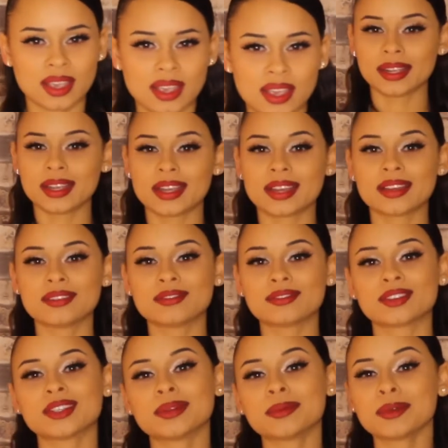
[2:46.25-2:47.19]
And
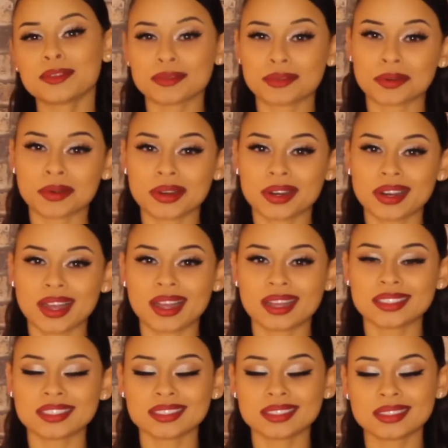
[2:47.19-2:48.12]
for number 4, I
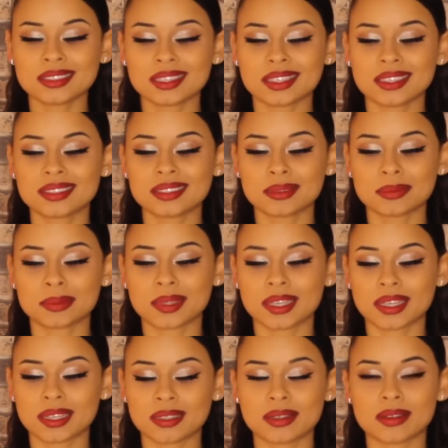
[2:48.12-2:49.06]
actually like to
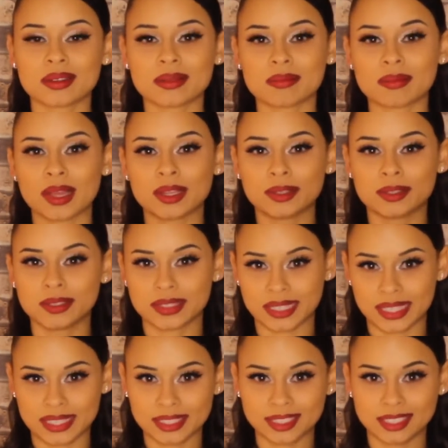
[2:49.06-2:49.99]
plan my
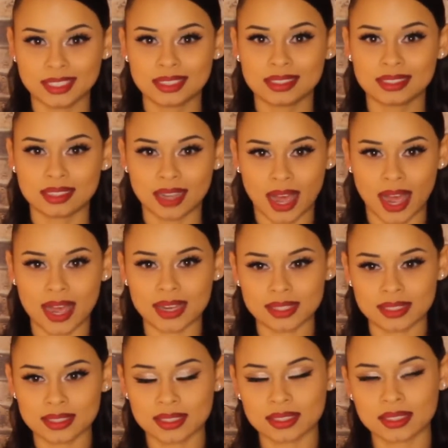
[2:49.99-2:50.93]
location
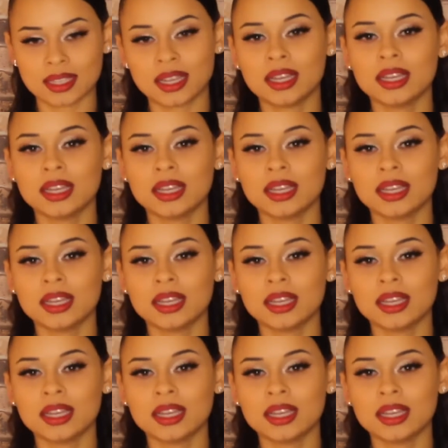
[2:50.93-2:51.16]
last,